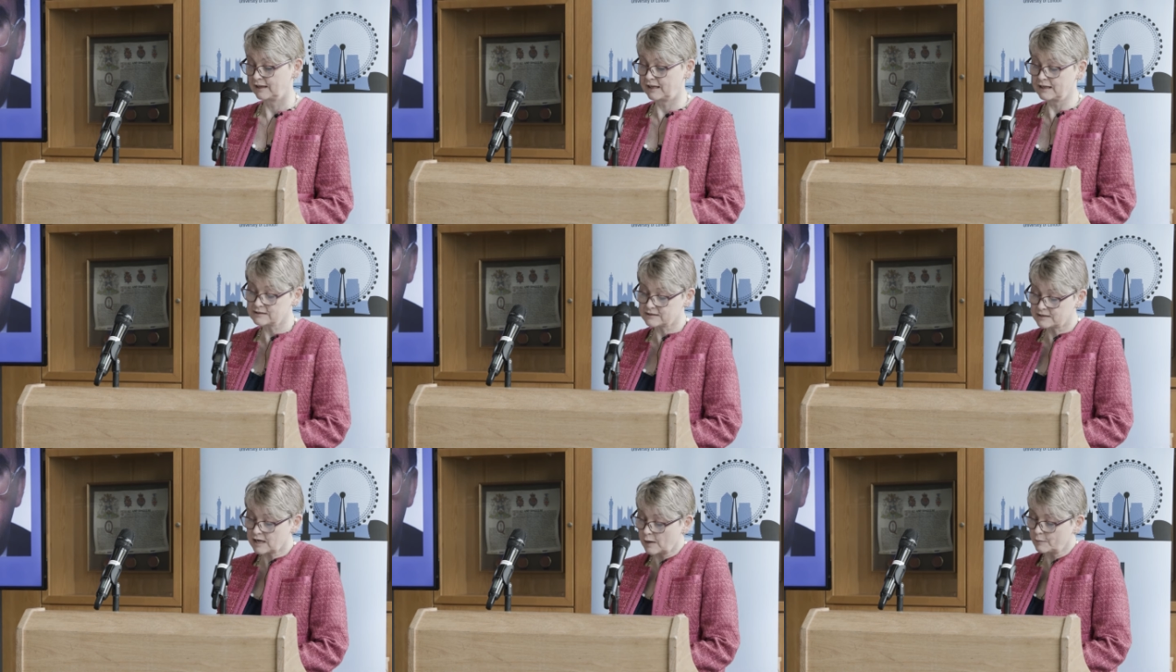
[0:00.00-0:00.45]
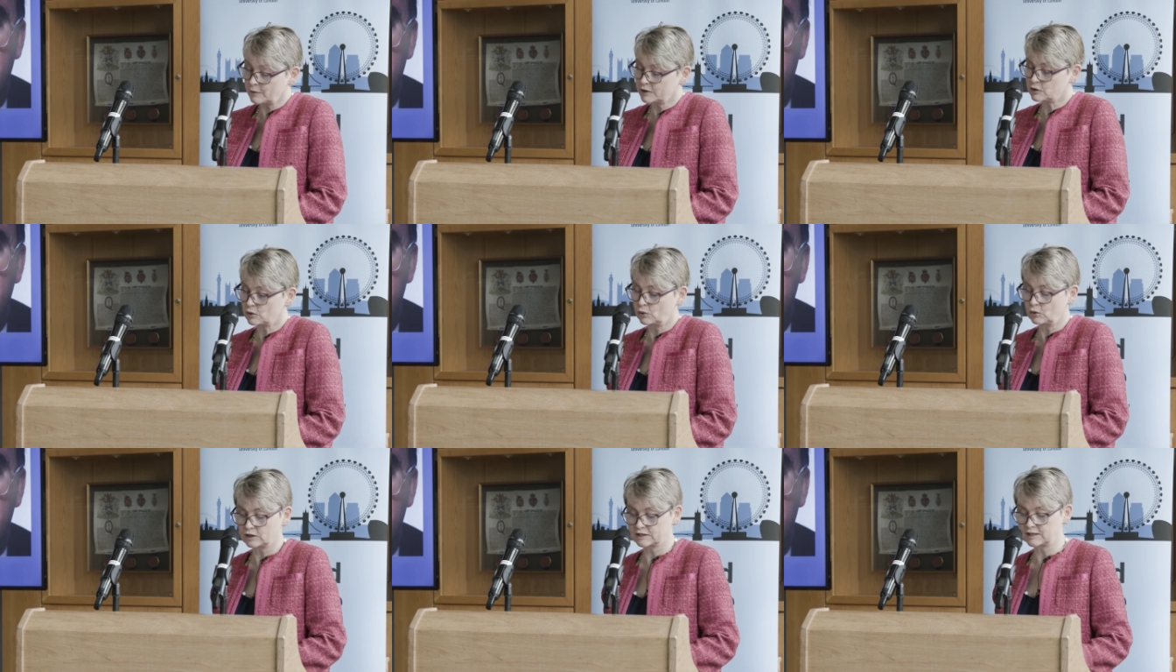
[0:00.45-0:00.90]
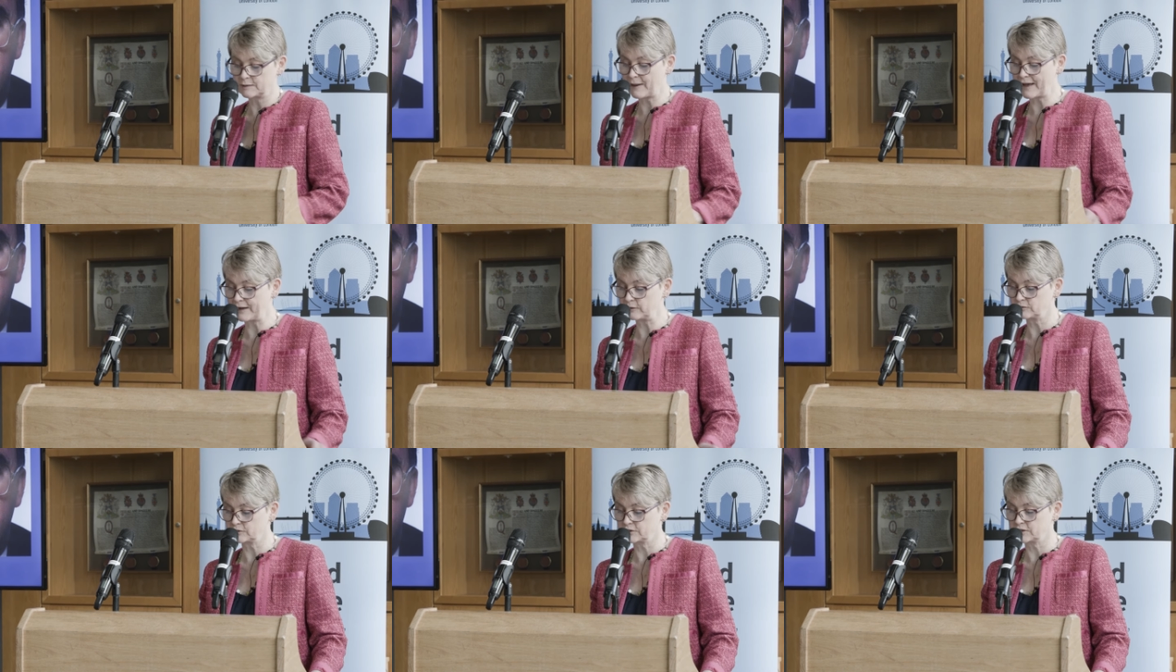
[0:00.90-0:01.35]
Keir Starmer talks
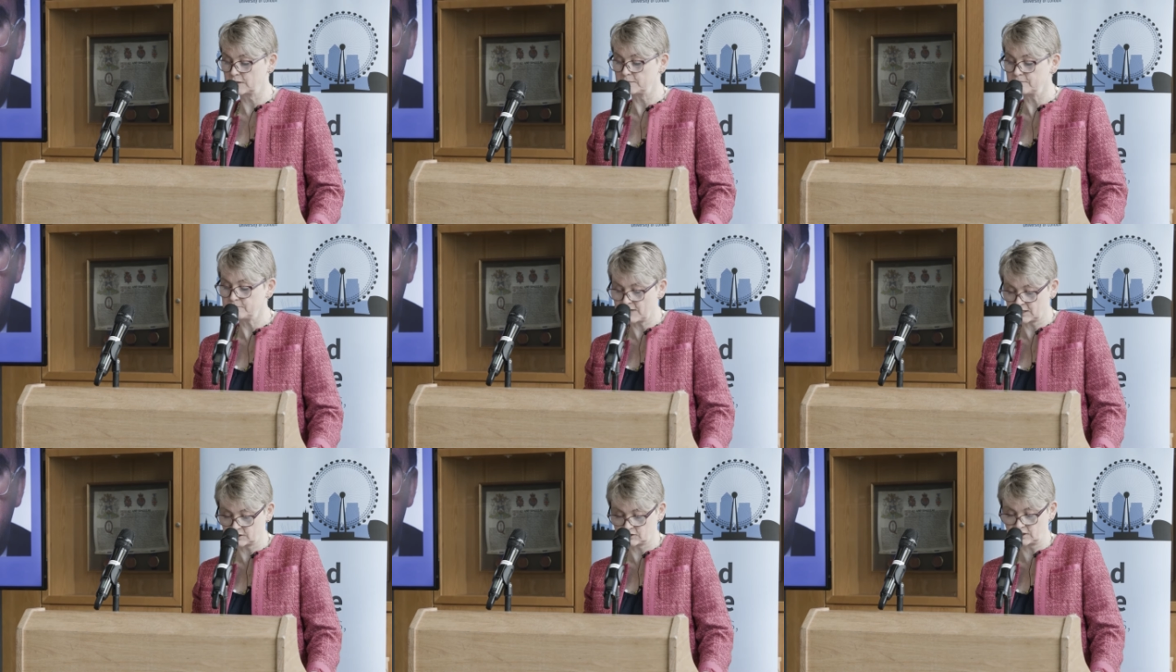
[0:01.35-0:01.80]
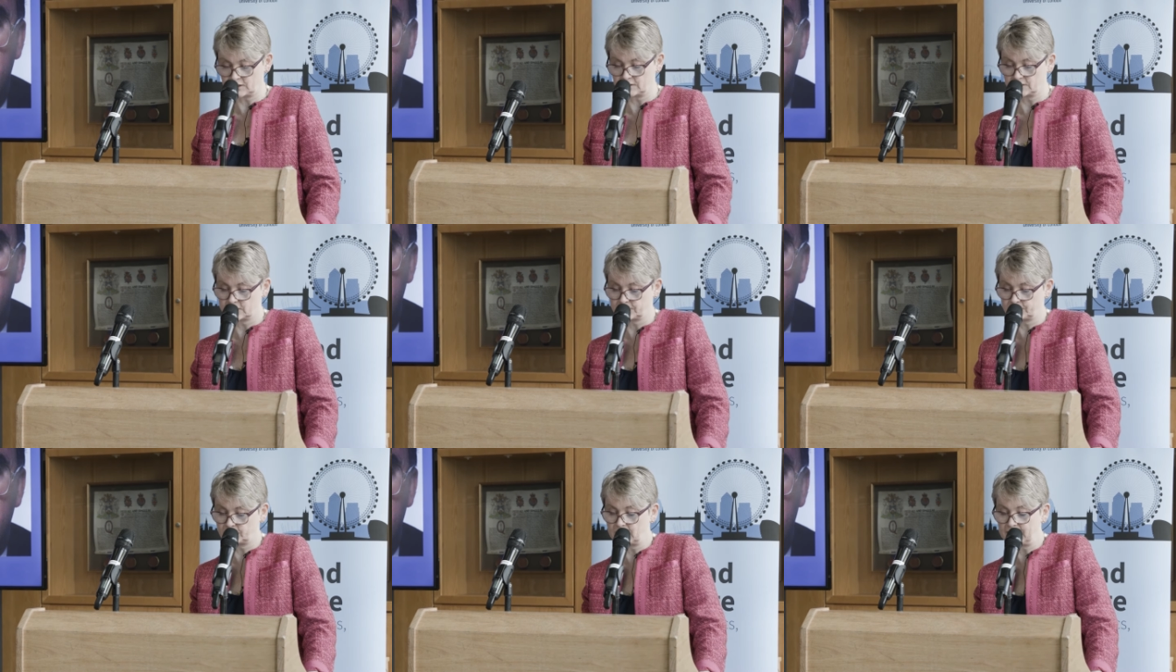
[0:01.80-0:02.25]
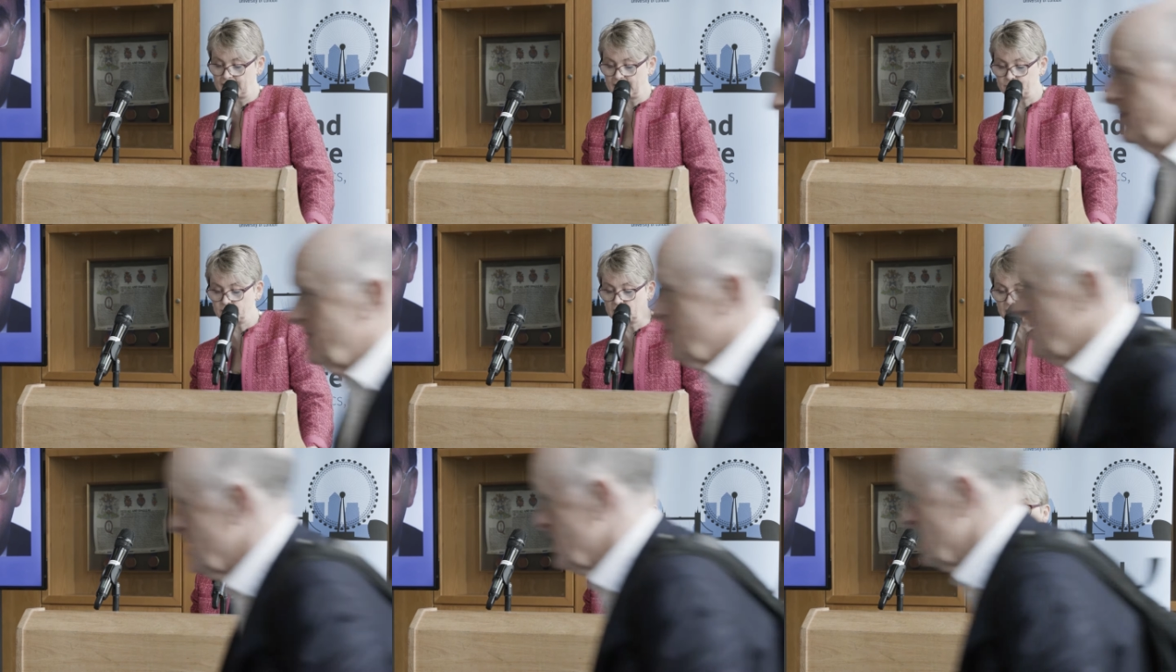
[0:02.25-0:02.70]
about the missions for a
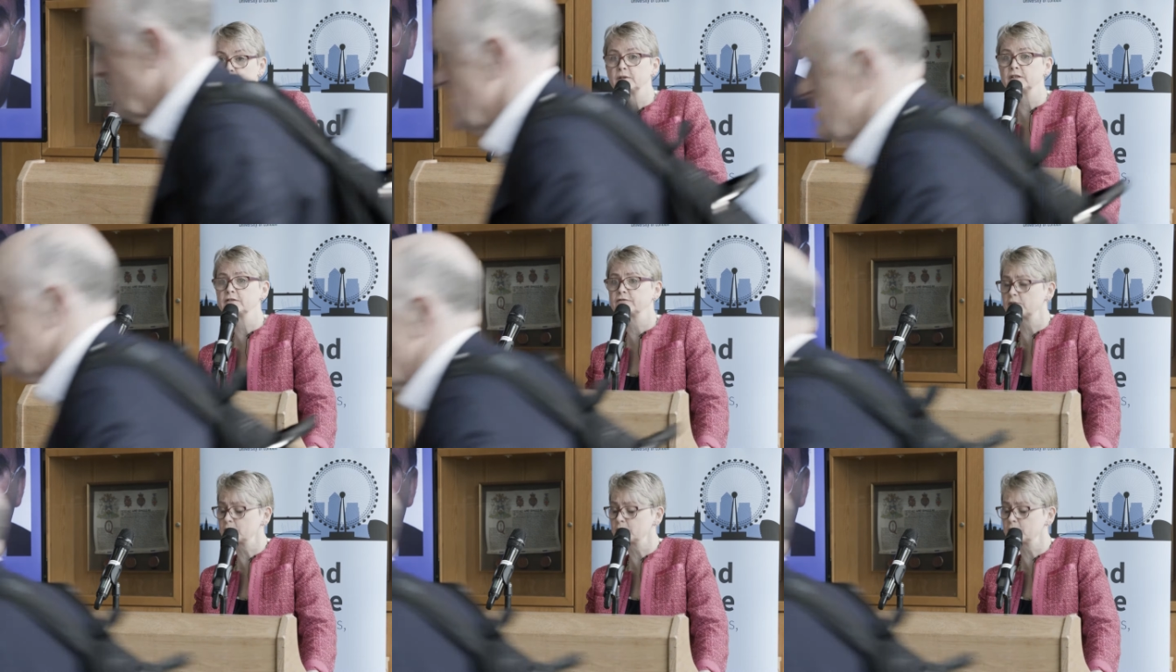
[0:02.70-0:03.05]
Labour government,